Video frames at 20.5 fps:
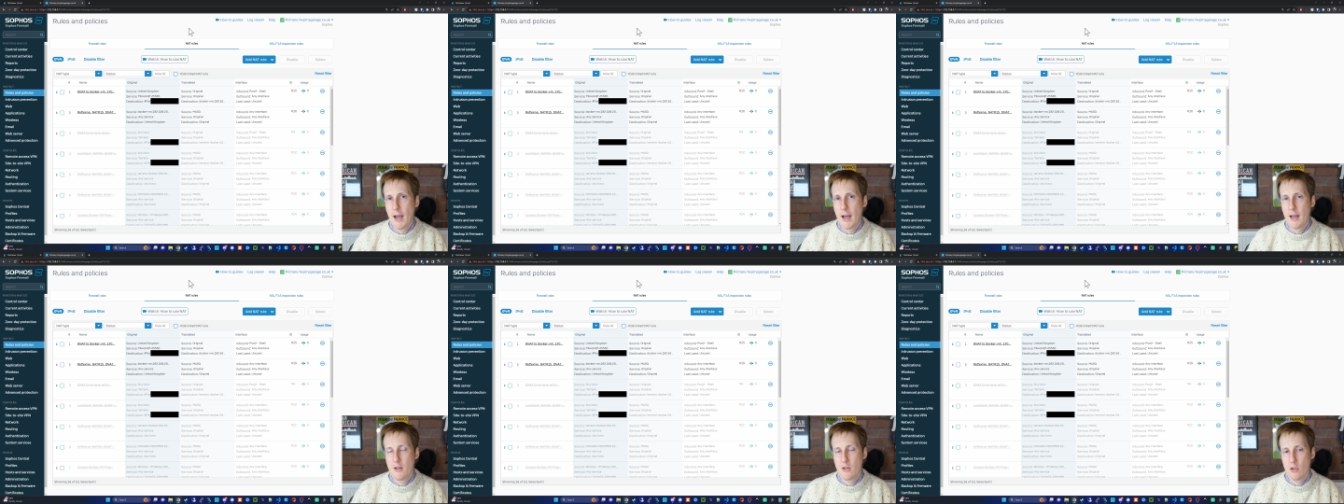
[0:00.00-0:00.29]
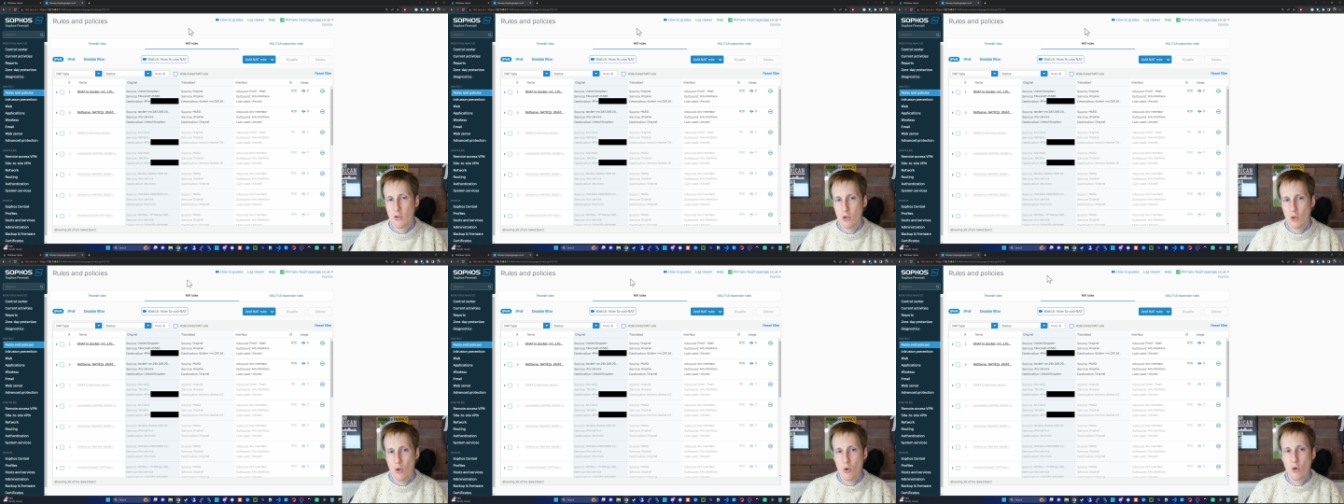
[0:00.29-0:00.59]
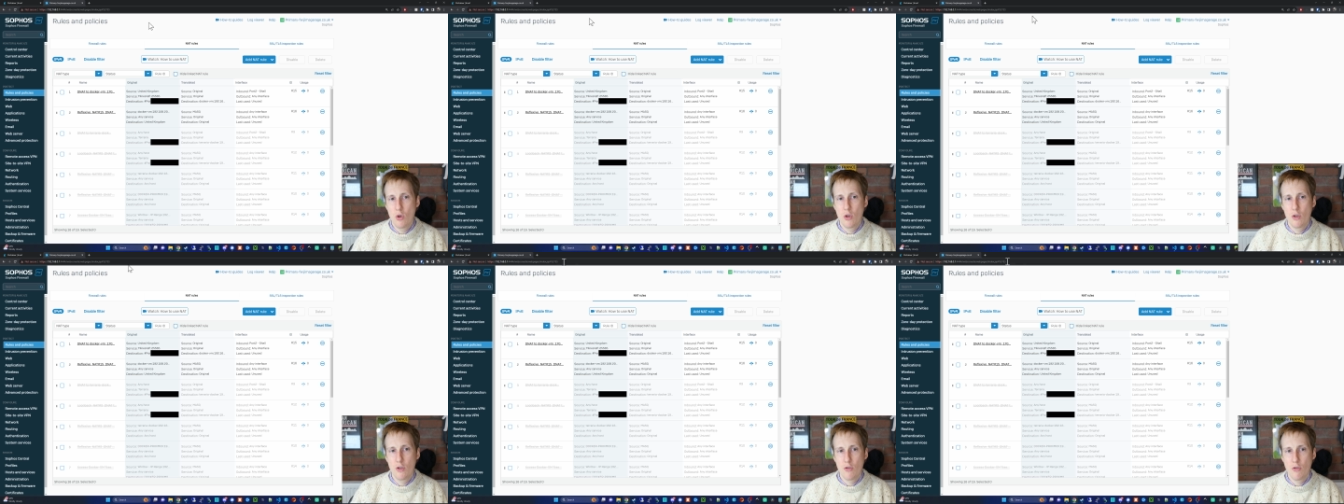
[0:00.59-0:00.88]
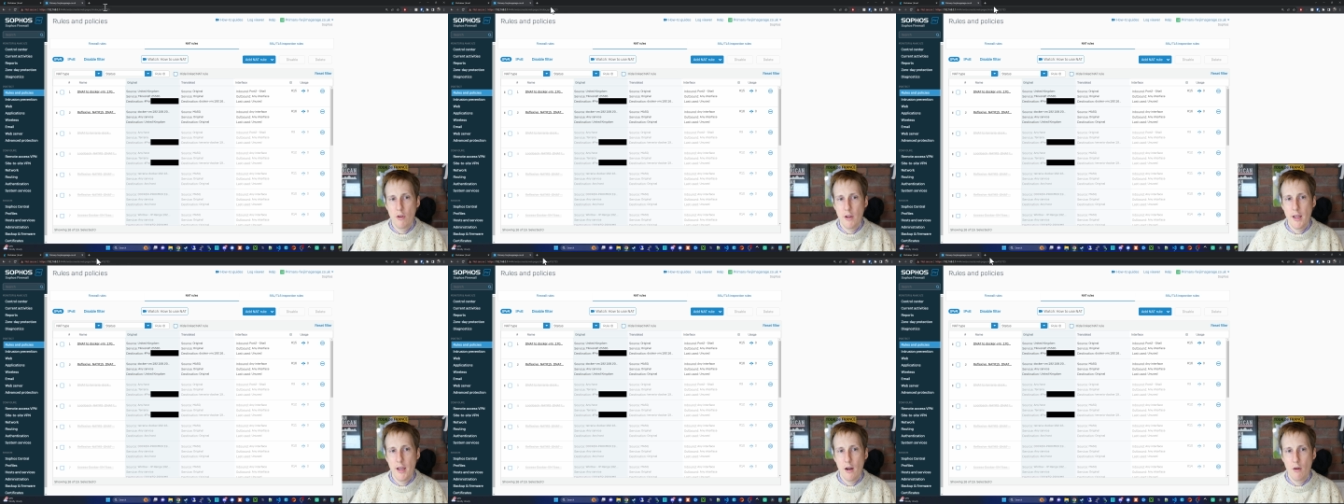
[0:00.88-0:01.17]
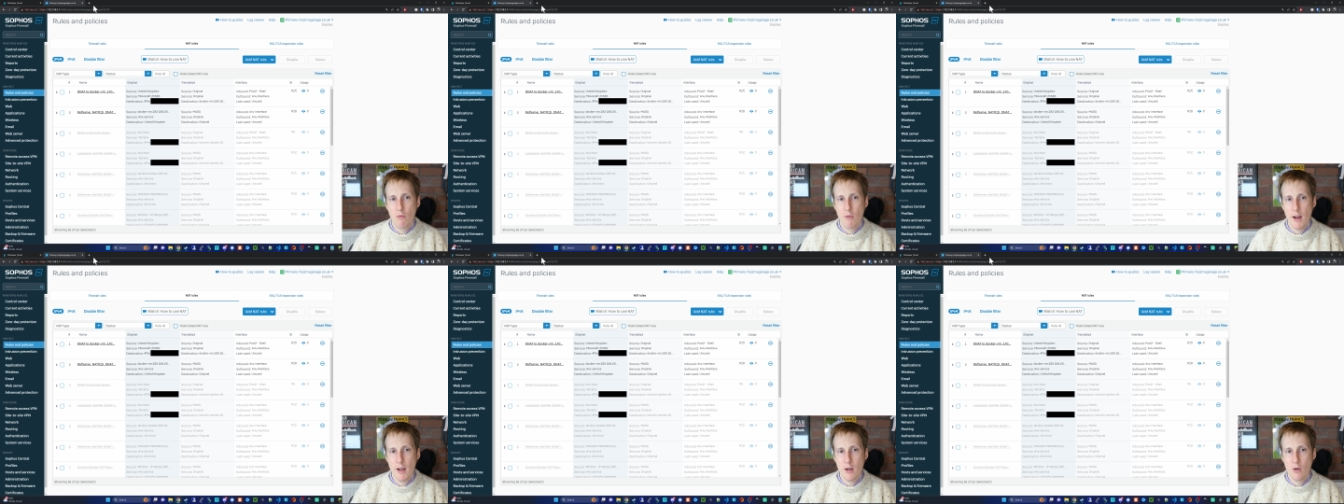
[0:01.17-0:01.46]
and you could create
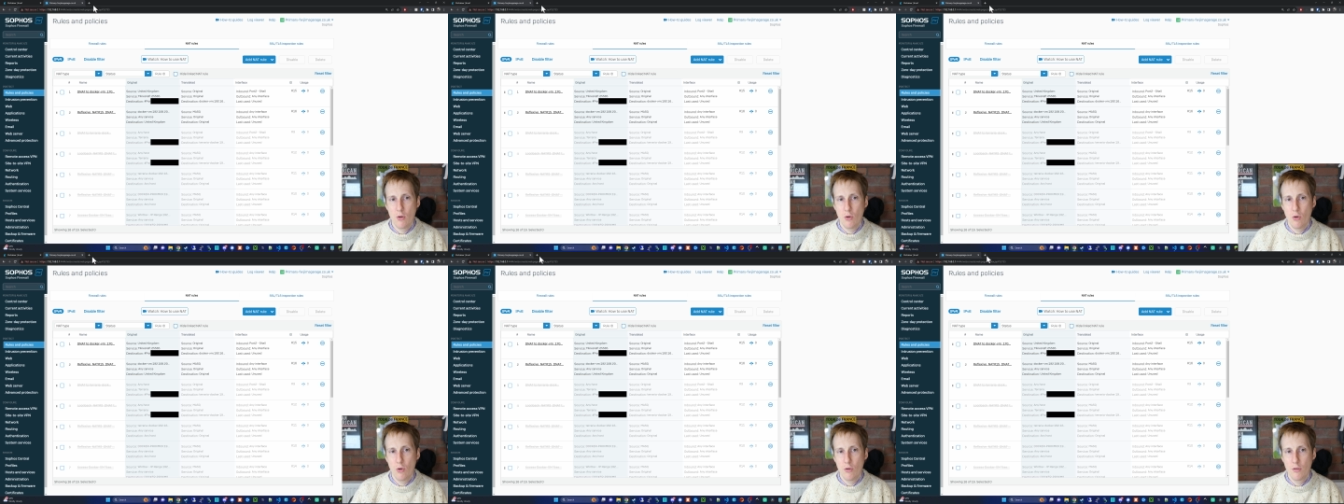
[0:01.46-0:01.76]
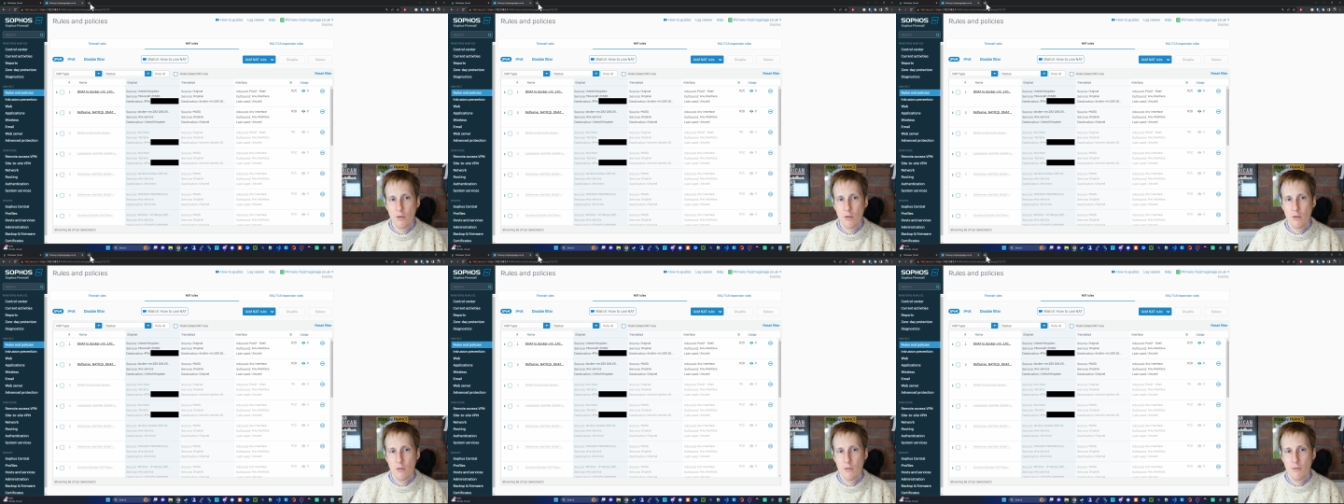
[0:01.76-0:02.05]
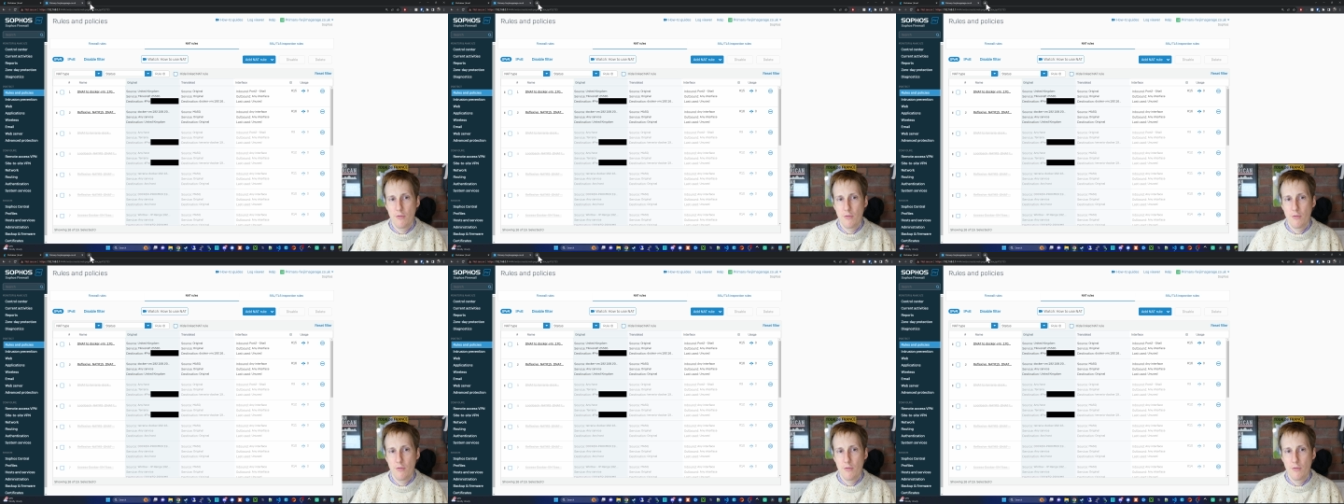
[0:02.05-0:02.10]
a record